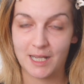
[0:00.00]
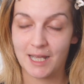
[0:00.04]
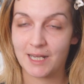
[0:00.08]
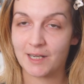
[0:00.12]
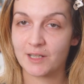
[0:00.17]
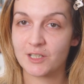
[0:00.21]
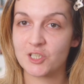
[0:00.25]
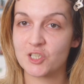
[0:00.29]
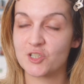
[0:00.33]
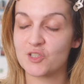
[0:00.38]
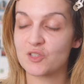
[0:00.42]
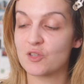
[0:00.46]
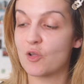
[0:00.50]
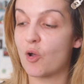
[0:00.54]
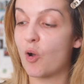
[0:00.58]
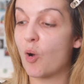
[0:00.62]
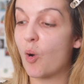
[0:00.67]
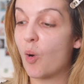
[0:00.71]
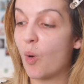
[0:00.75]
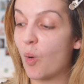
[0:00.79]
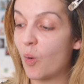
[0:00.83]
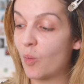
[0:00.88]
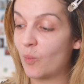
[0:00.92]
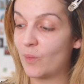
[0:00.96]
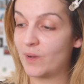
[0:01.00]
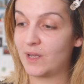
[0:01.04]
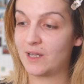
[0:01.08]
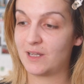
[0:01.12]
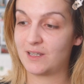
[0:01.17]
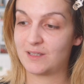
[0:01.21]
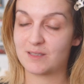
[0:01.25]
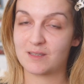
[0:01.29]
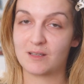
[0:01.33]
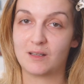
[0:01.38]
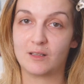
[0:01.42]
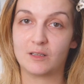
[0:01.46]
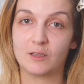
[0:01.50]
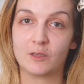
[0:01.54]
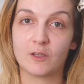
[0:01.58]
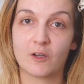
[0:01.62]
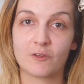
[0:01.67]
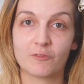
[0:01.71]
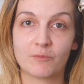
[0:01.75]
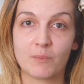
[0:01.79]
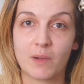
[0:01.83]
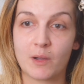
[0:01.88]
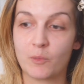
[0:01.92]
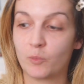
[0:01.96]
and I just always
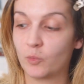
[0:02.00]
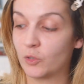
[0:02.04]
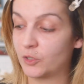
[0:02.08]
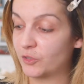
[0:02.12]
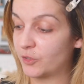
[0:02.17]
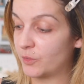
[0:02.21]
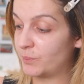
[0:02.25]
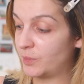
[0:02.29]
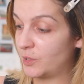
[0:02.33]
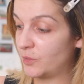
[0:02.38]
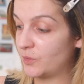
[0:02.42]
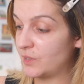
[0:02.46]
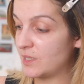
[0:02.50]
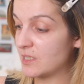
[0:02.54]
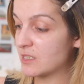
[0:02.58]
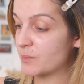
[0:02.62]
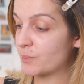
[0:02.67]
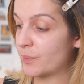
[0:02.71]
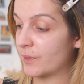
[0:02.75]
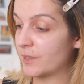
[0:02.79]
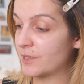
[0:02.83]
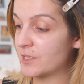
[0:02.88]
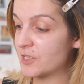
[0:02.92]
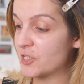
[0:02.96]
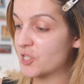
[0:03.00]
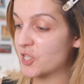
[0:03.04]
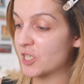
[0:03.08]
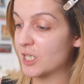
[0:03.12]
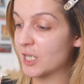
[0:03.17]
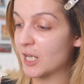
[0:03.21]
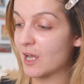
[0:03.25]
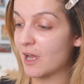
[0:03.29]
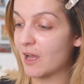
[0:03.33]
love my Wonder Beauty sponge.